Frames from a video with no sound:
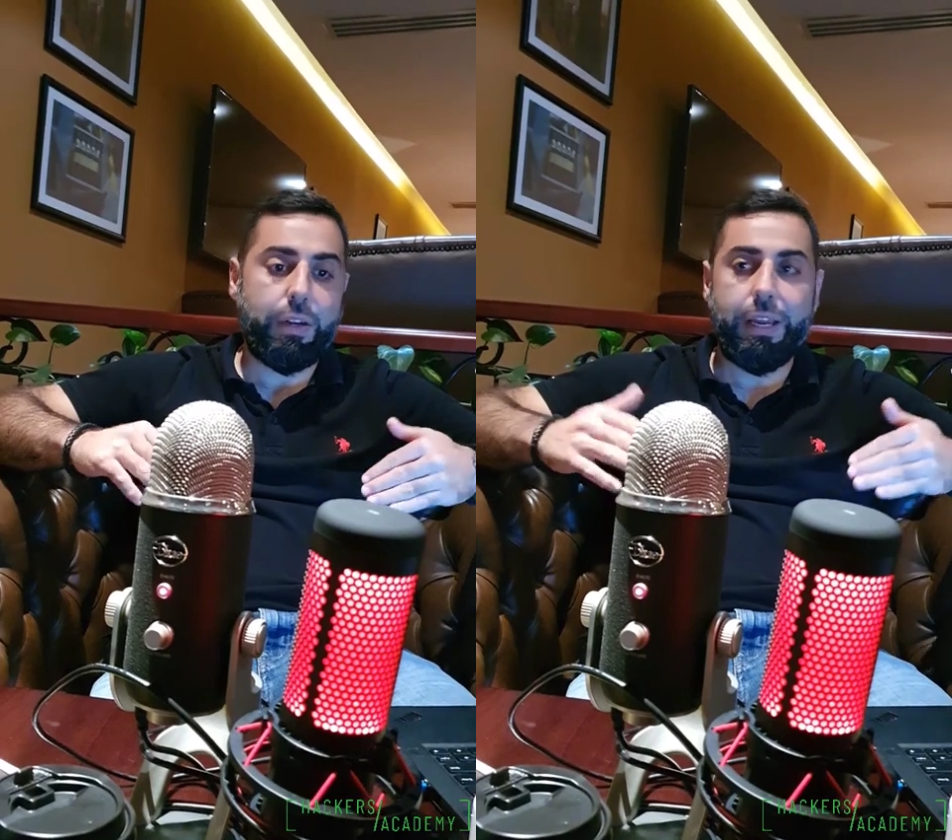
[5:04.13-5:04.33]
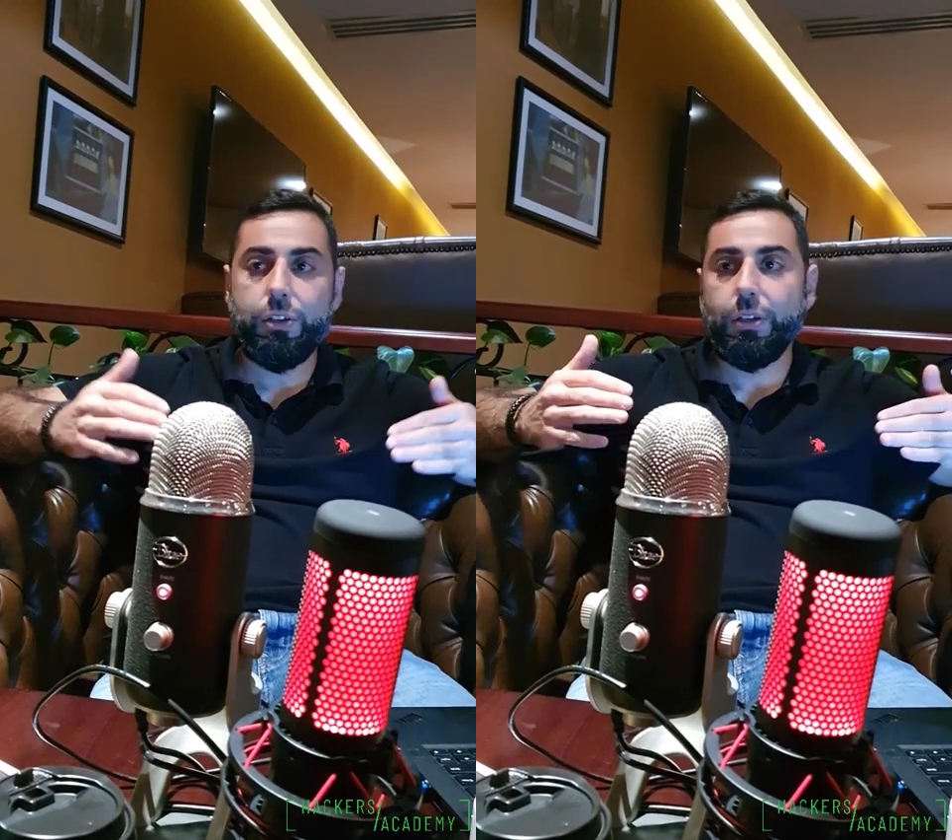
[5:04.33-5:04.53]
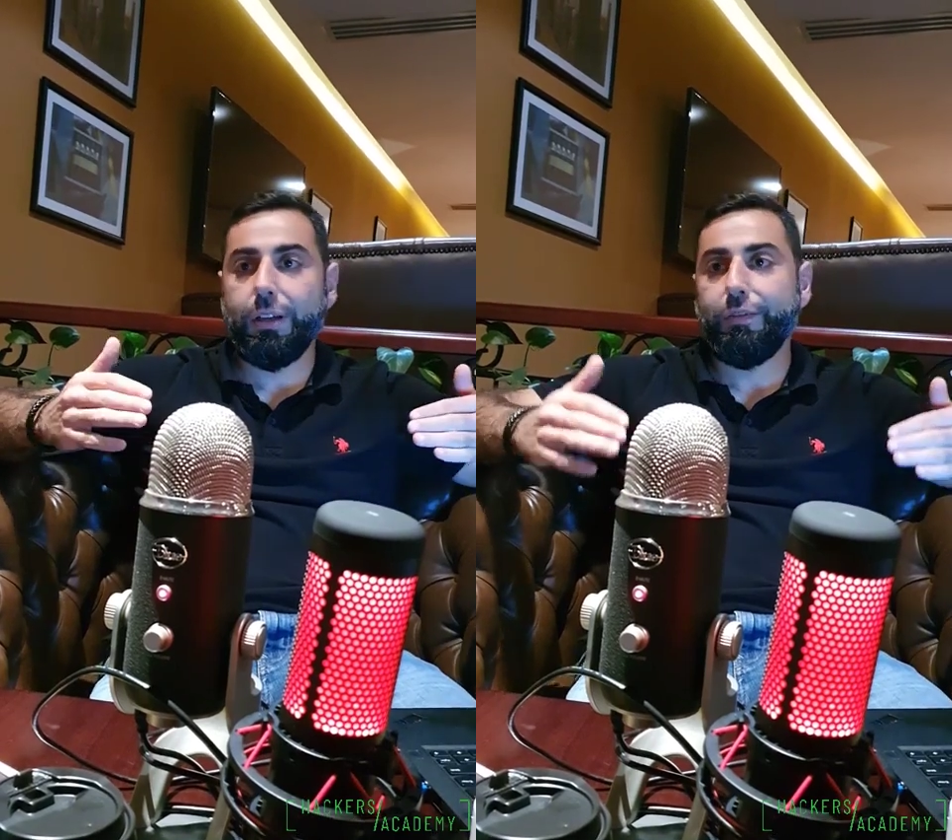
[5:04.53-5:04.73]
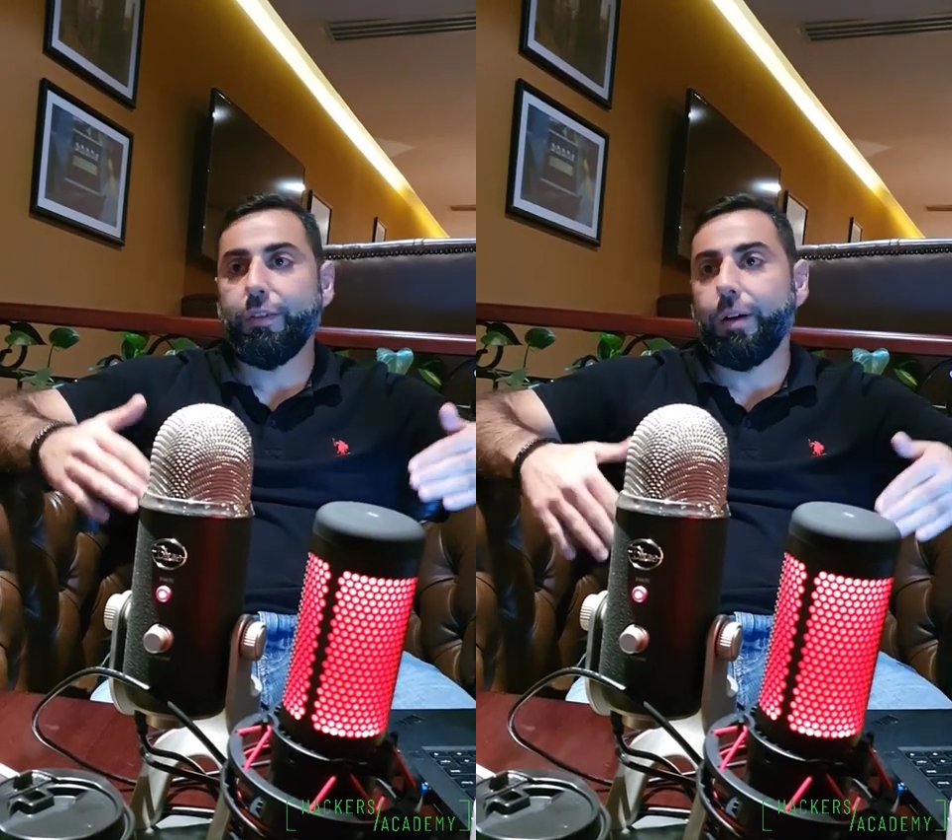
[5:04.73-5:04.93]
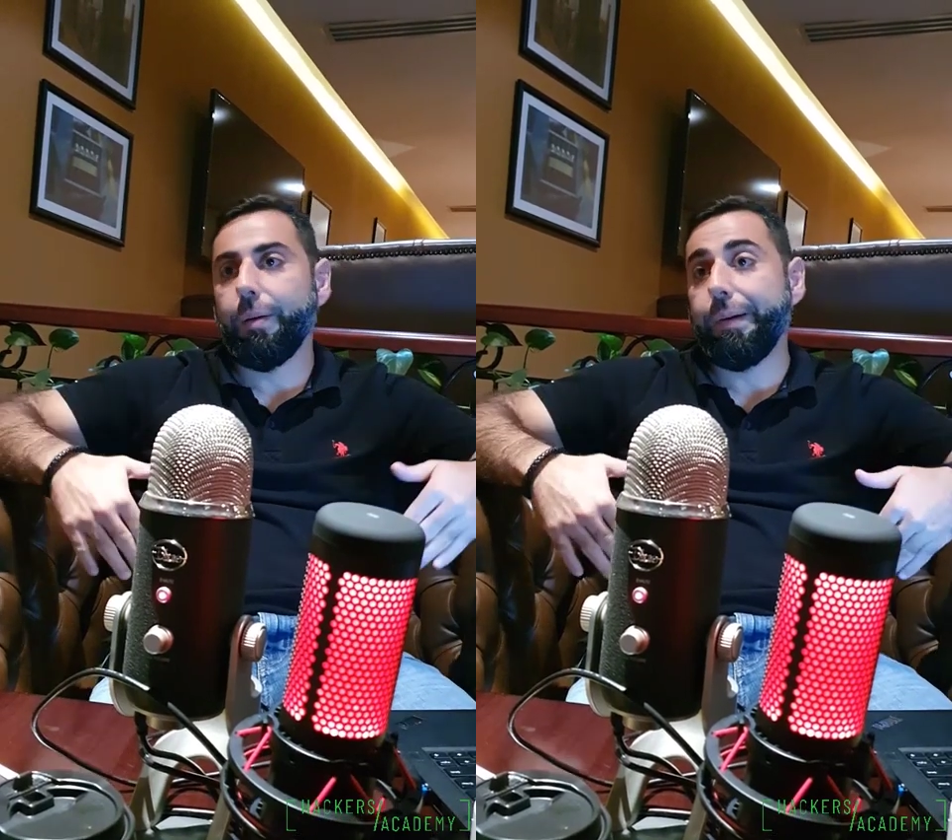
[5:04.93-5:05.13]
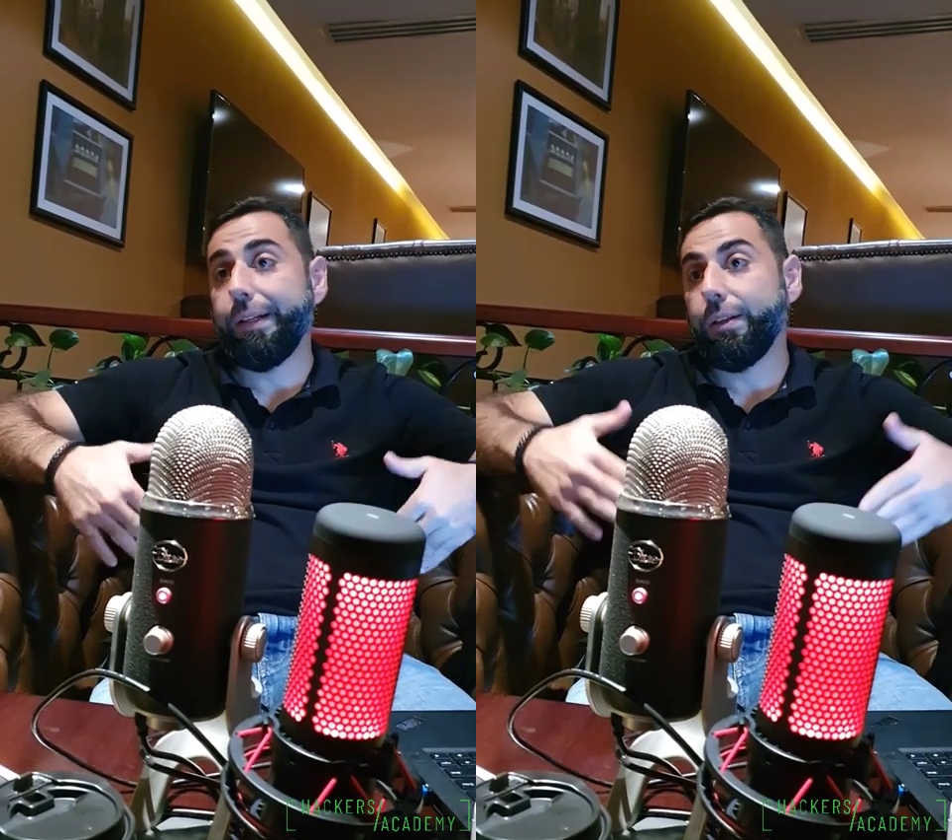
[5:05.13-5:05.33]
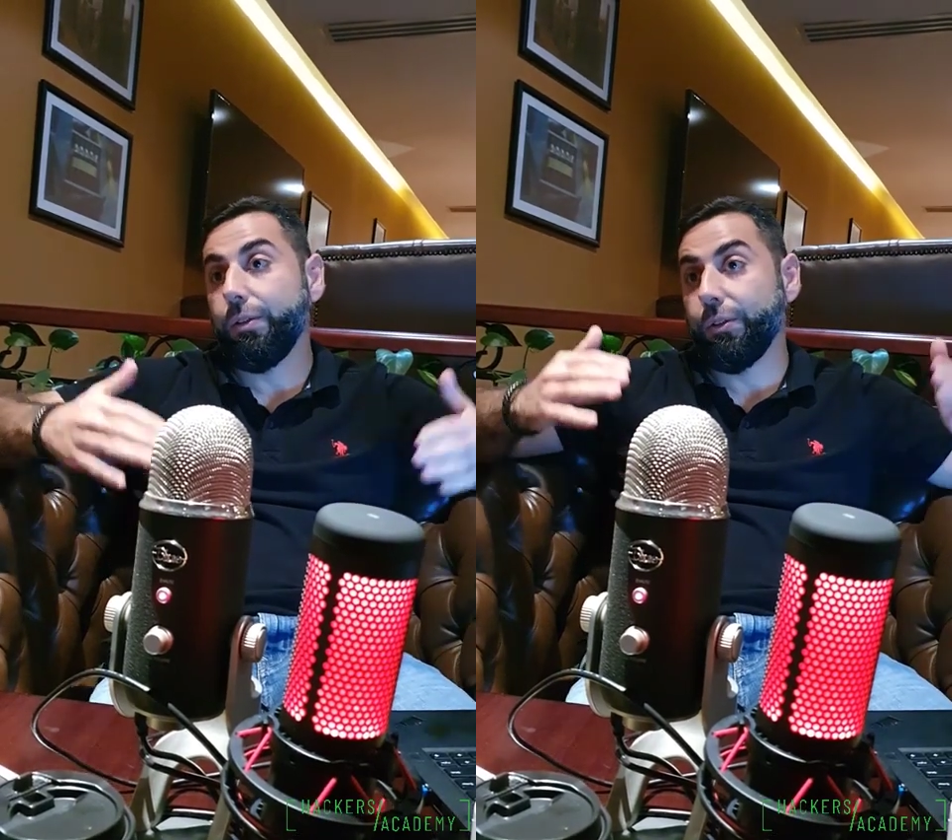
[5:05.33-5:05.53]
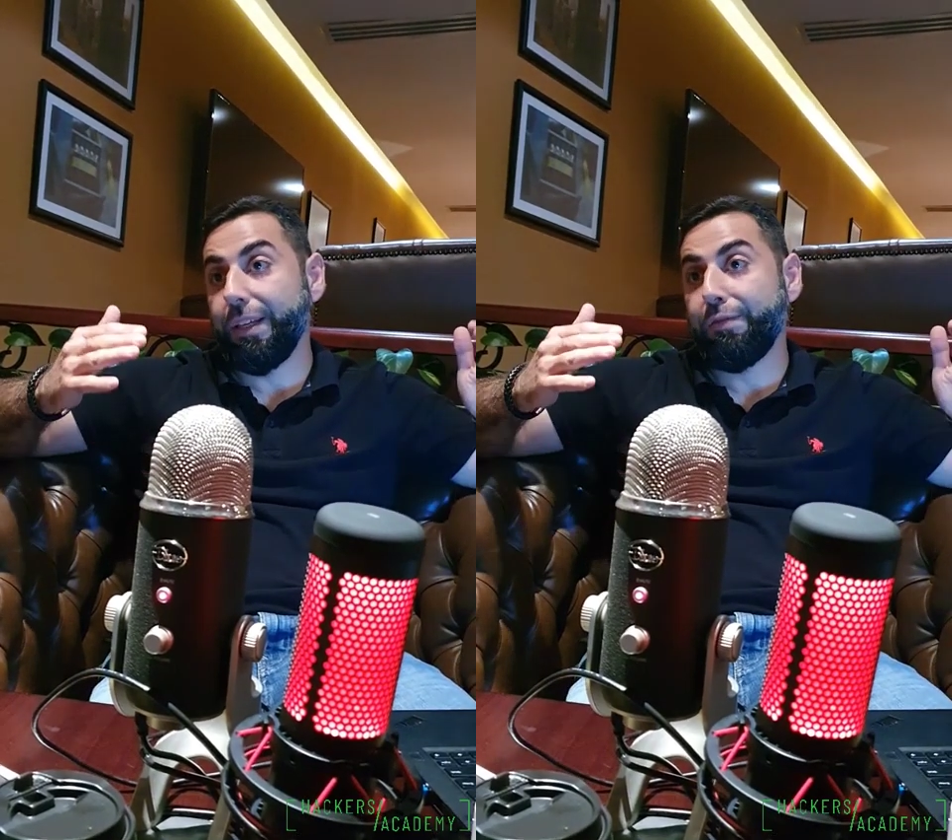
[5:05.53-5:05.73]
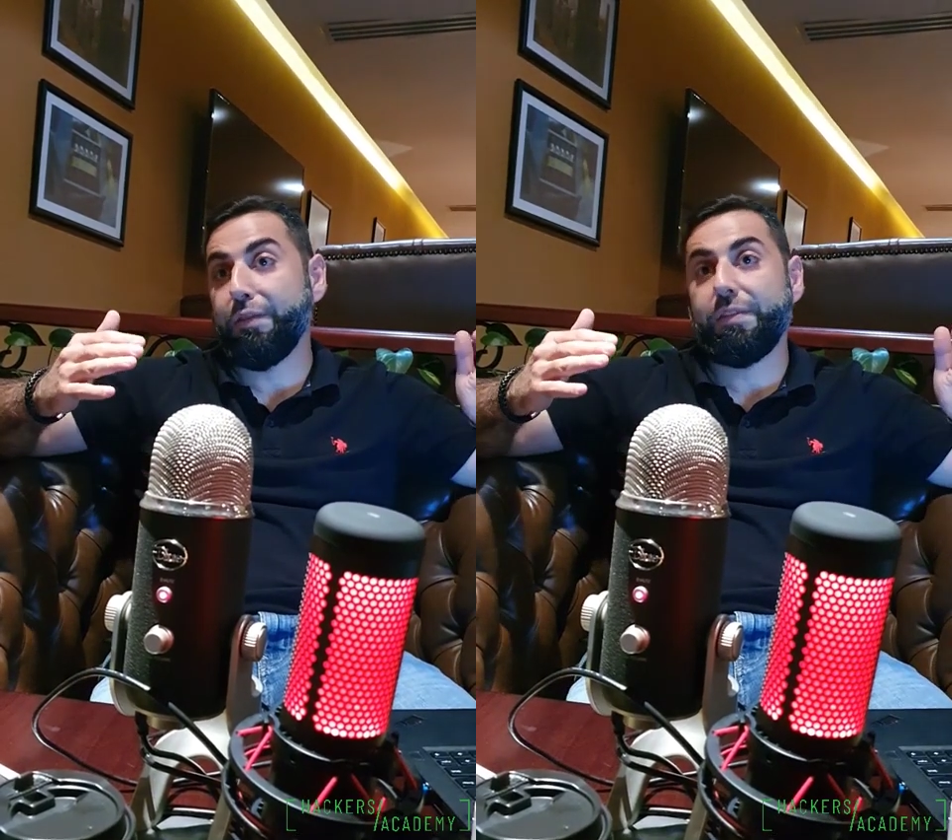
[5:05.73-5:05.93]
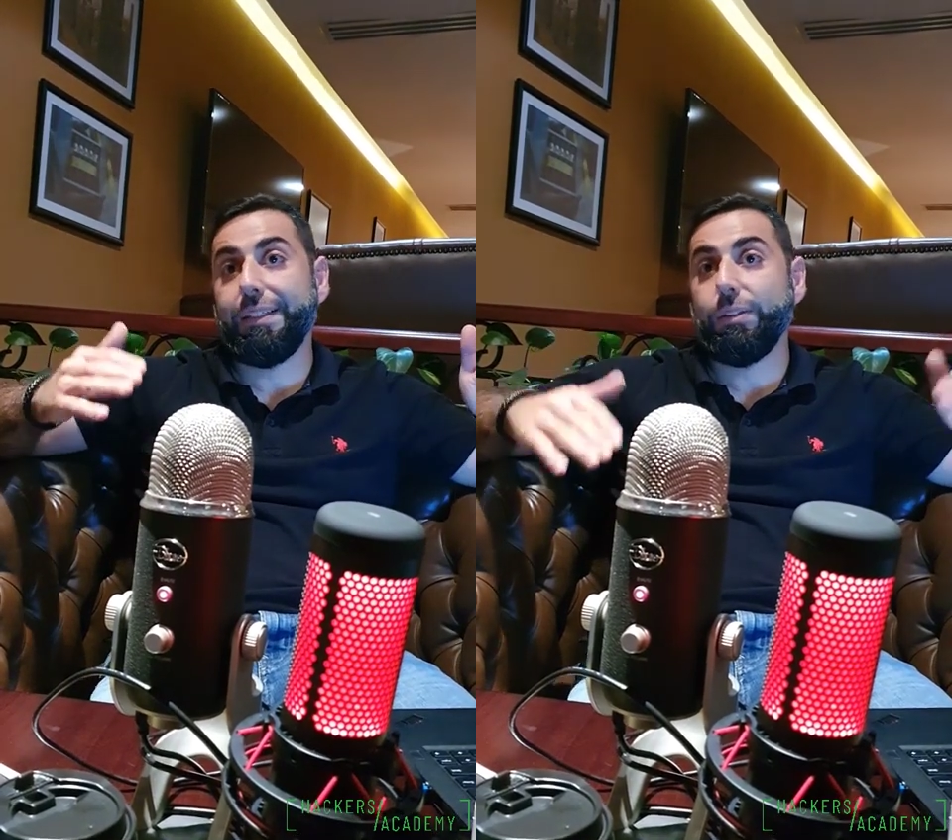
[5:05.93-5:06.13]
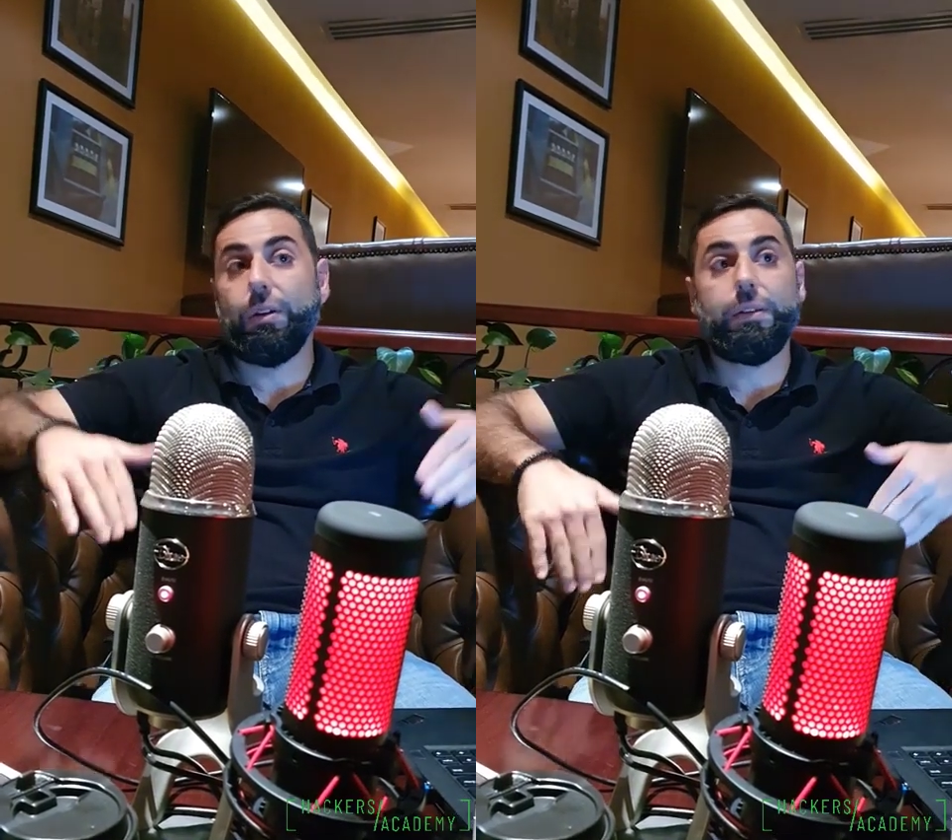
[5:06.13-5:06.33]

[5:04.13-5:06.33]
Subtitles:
ranging from, I don't know, $10-$15